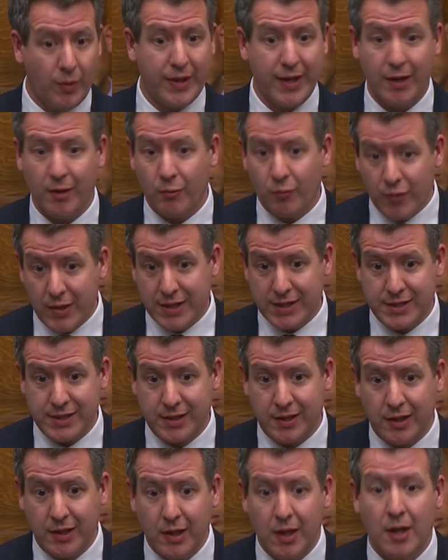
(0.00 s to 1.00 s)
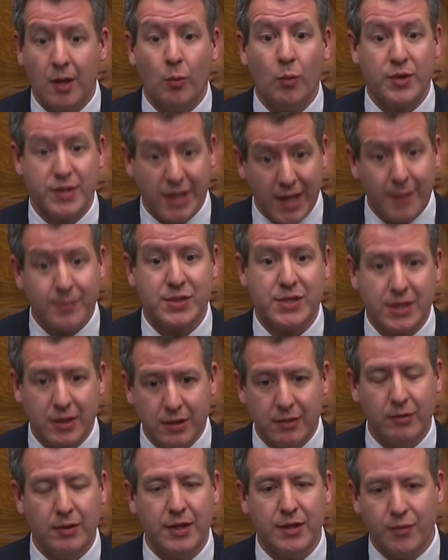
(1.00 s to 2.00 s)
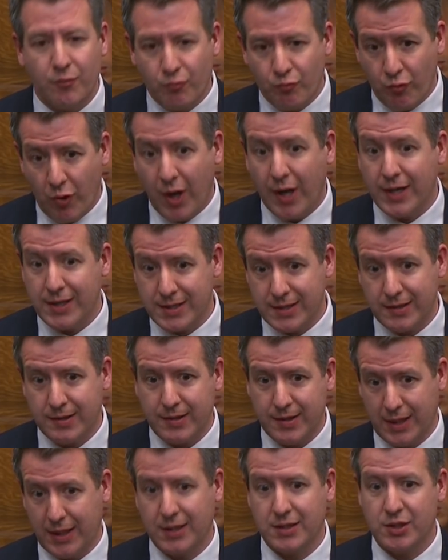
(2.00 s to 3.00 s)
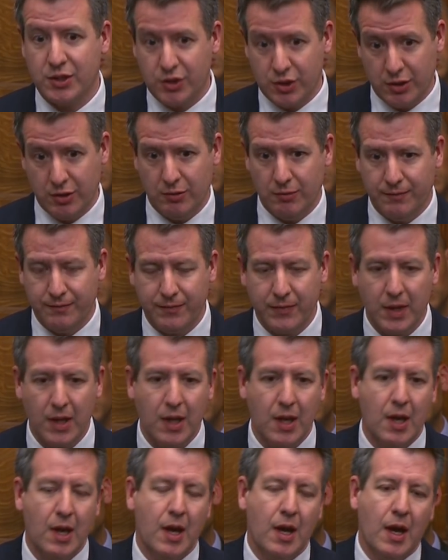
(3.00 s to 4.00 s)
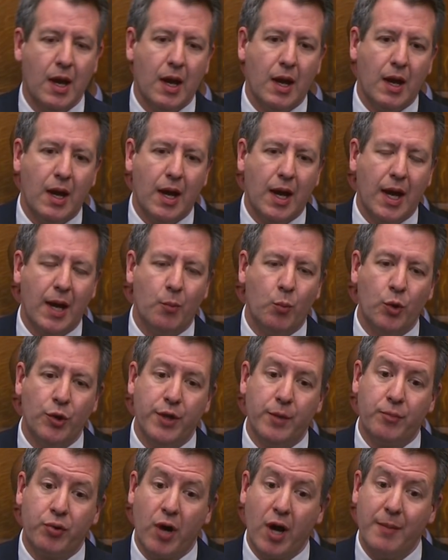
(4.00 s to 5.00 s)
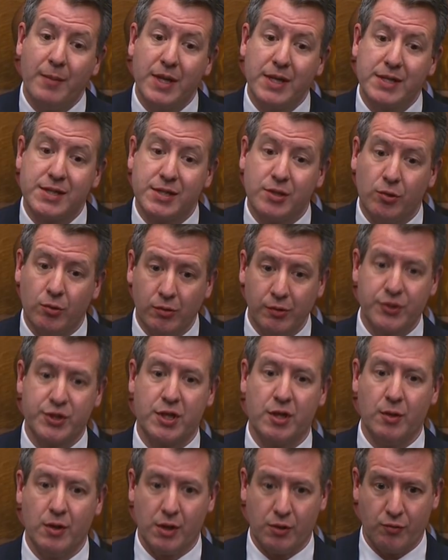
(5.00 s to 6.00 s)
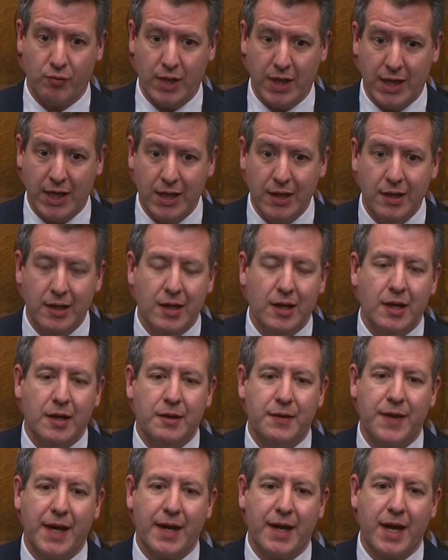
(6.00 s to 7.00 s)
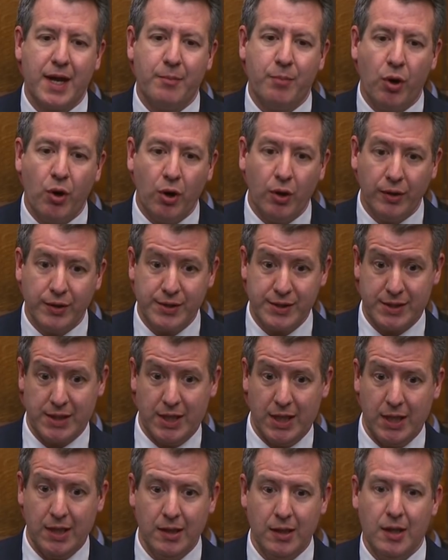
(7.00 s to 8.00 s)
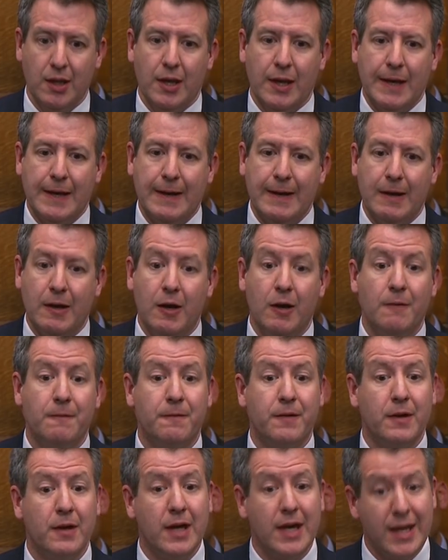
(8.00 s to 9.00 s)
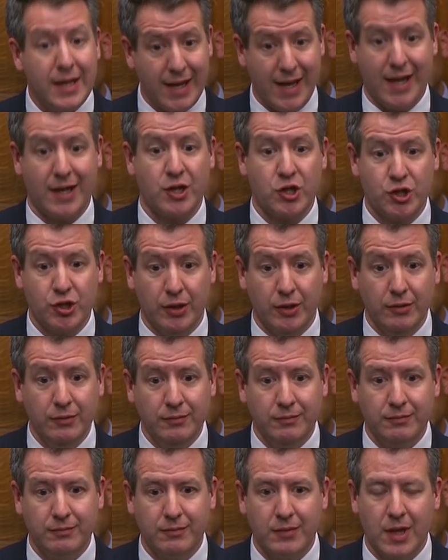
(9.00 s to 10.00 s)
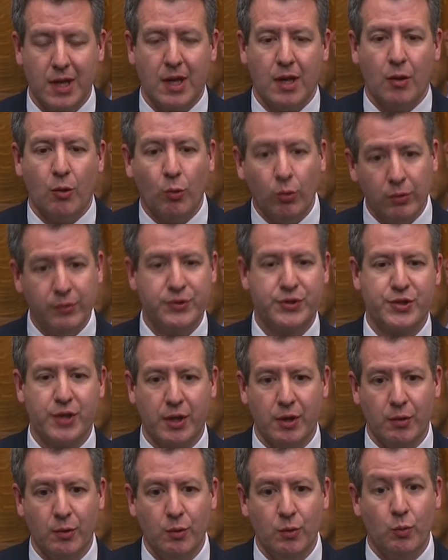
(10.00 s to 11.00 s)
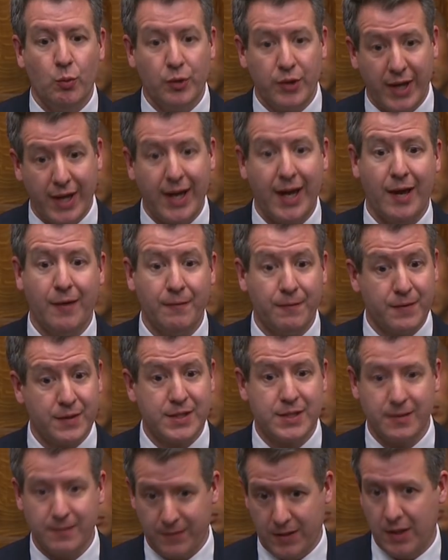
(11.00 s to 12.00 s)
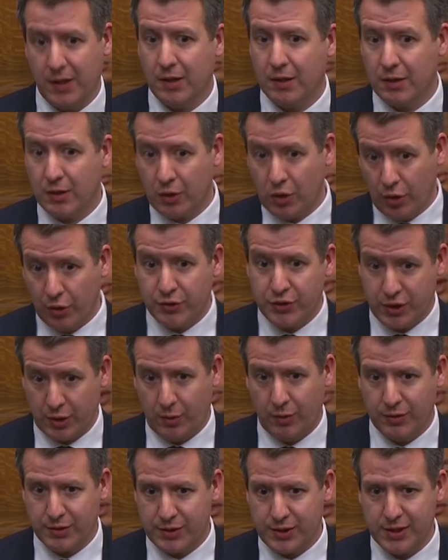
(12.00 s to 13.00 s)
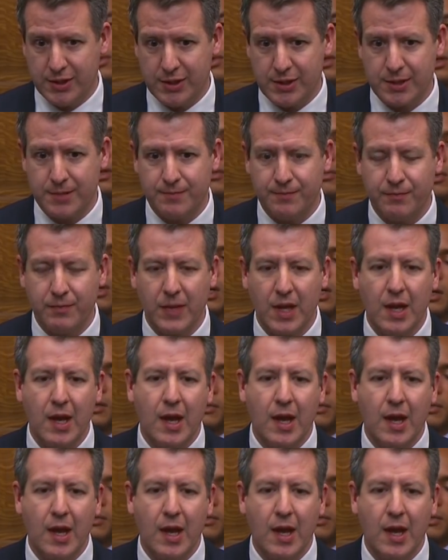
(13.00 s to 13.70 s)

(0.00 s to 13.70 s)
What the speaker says: not without risk, was absolutely the right thing to do. And would the Prime Minister also agree that a policy of inaction also would have severe consequences,